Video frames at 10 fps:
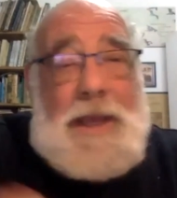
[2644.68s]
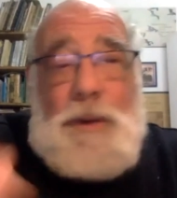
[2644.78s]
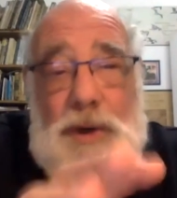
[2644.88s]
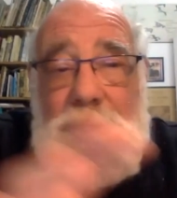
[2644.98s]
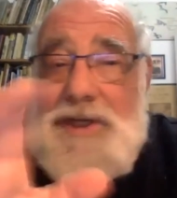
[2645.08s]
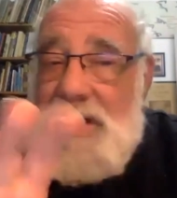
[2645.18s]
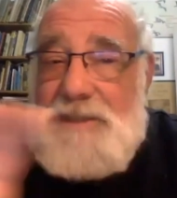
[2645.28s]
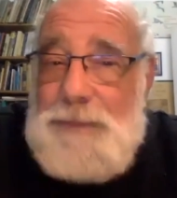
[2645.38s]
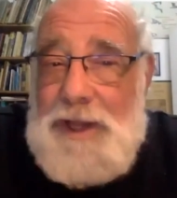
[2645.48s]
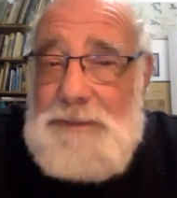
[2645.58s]
they weren't
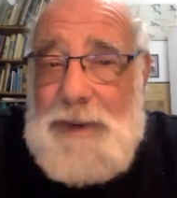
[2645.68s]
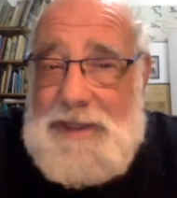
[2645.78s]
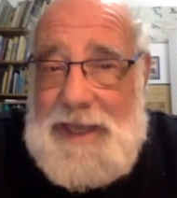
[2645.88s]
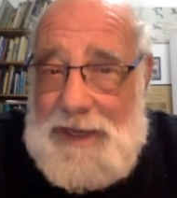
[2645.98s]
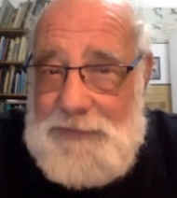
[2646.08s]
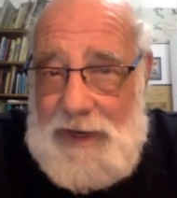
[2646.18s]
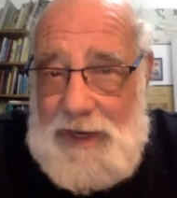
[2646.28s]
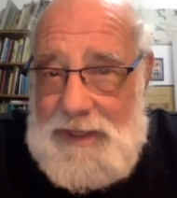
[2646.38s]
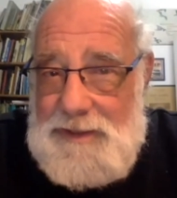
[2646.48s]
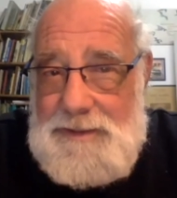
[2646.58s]
expelled by the
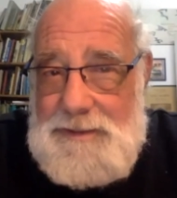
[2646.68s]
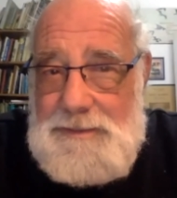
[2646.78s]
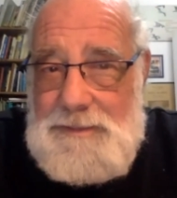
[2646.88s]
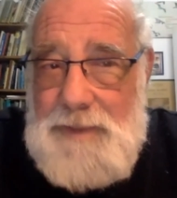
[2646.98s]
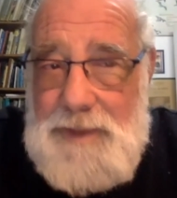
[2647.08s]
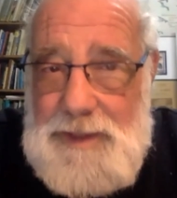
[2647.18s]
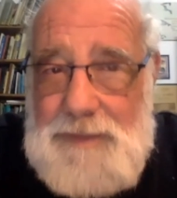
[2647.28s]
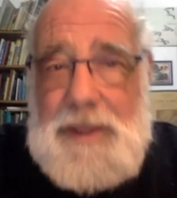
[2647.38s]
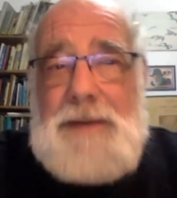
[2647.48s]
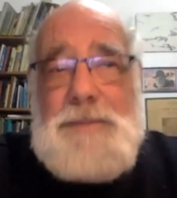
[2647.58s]
FLN.
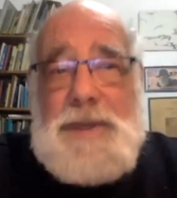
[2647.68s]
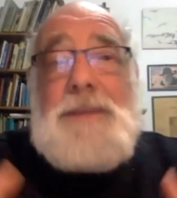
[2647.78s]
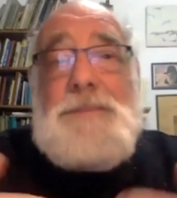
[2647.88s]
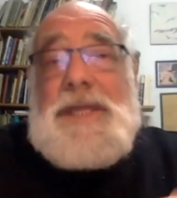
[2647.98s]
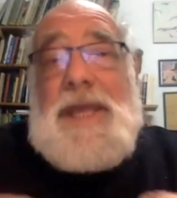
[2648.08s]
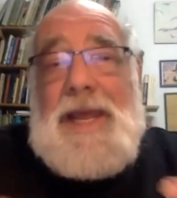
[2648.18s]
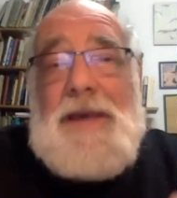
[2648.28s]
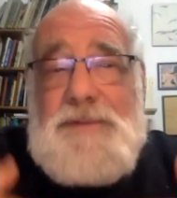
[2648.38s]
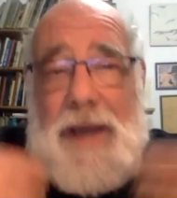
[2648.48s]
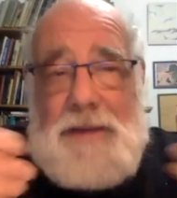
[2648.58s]
But they
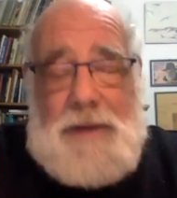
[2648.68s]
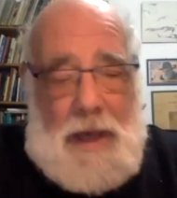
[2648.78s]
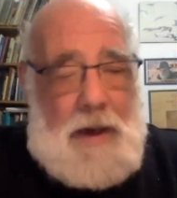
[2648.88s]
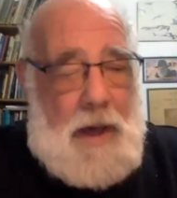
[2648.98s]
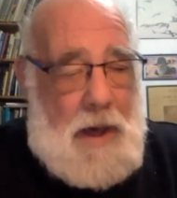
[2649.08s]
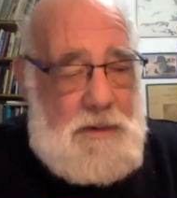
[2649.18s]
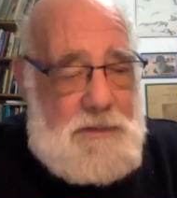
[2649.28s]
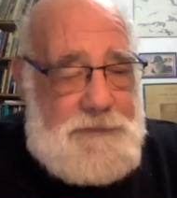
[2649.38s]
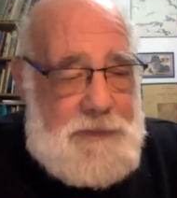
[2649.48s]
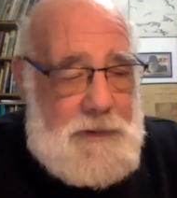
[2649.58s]
left out of
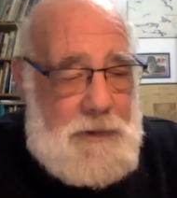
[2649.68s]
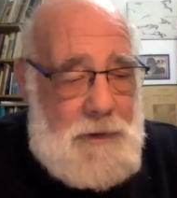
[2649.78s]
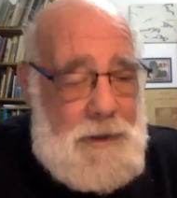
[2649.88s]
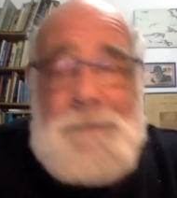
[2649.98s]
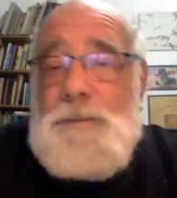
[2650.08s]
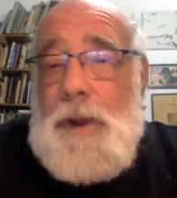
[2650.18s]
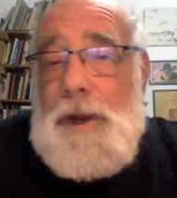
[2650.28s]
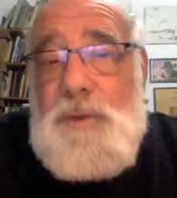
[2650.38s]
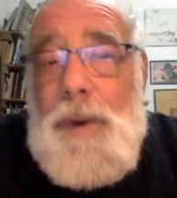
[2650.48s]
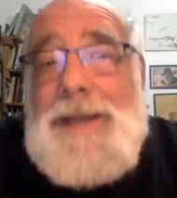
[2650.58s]
fear.
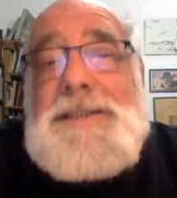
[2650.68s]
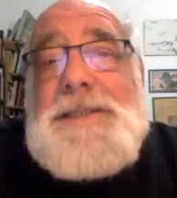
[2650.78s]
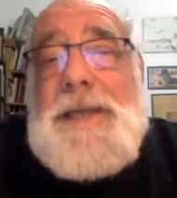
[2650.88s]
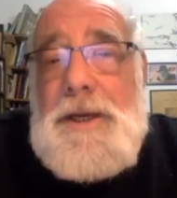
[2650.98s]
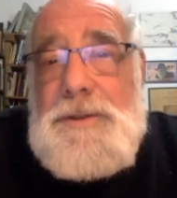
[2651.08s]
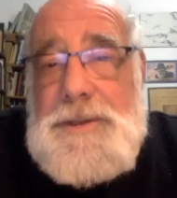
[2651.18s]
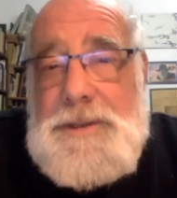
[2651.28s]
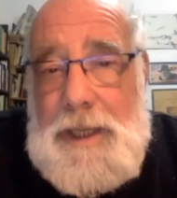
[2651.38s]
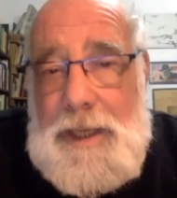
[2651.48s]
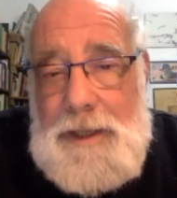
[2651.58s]
Otherwise, settlers
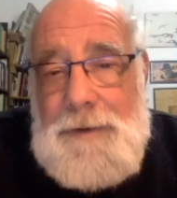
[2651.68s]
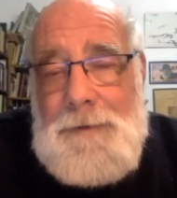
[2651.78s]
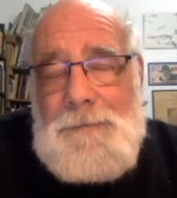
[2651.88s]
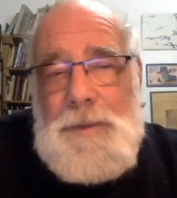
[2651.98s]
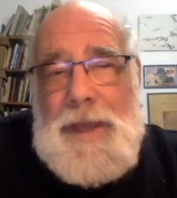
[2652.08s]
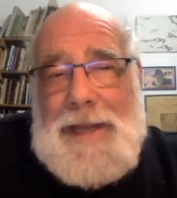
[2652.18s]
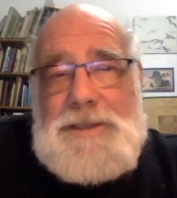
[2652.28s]
stay. And